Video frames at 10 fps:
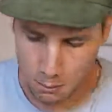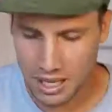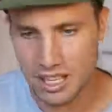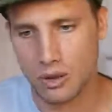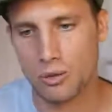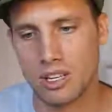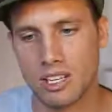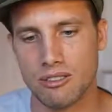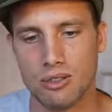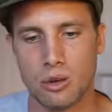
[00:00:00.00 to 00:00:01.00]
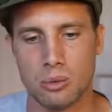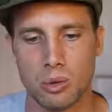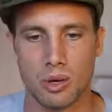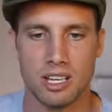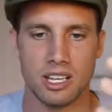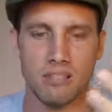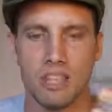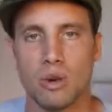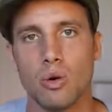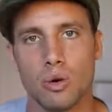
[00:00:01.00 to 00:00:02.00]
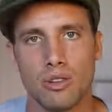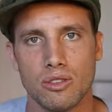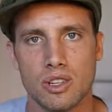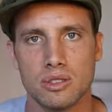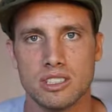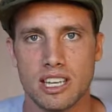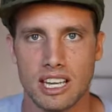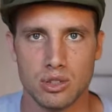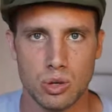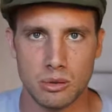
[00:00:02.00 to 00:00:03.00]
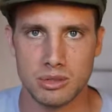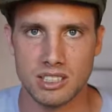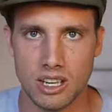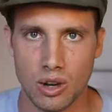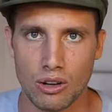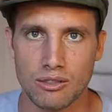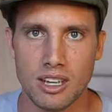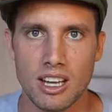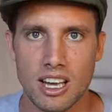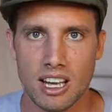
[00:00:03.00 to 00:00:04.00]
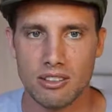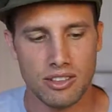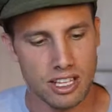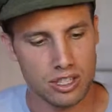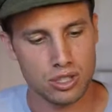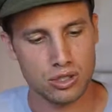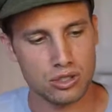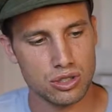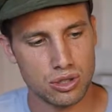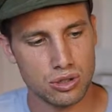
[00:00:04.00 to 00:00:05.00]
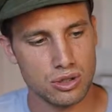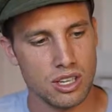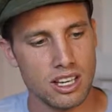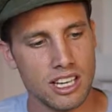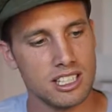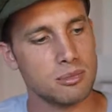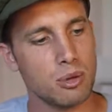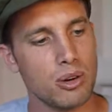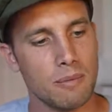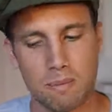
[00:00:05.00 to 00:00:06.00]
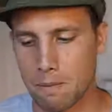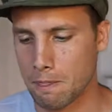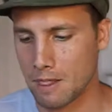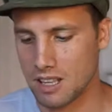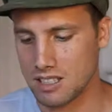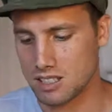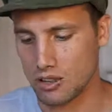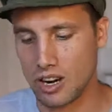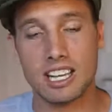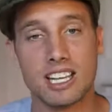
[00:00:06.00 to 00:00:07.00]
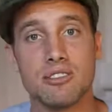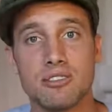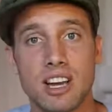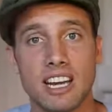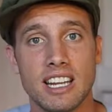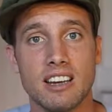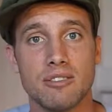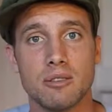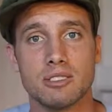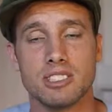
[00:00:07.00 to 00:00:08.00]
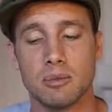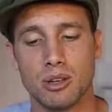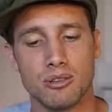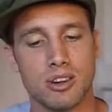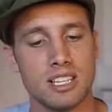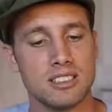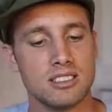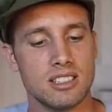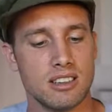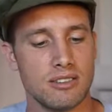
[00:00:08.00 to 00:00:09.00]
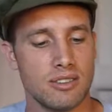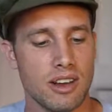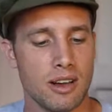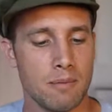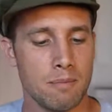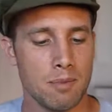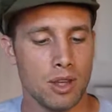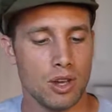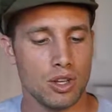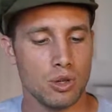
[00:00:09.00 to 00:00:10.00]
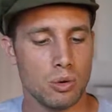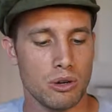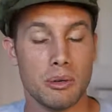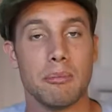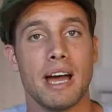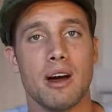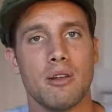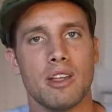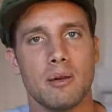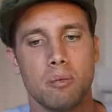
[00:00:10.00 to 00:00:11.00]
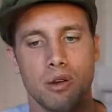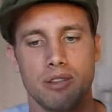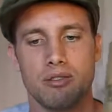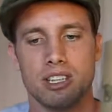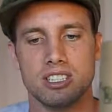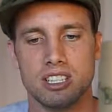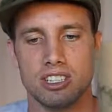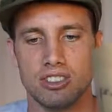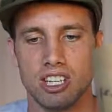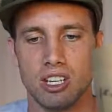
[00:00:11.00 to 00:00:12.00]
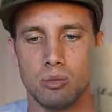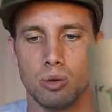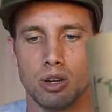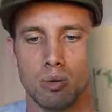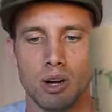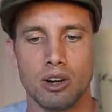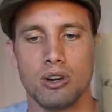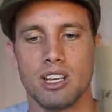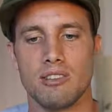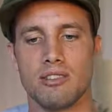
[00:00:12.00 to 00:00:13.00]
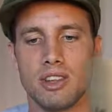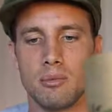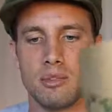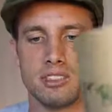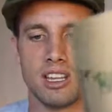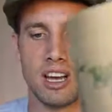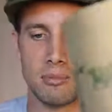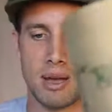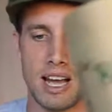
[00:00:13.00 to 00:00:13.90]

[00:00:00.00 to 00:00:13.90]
making it really affordable, and giving all of the viewers today 20% off if they choose to explore it. It's a great gift idea for some of your friends. If you want to empower them with fresh, clean drinking water, why not gift them the starter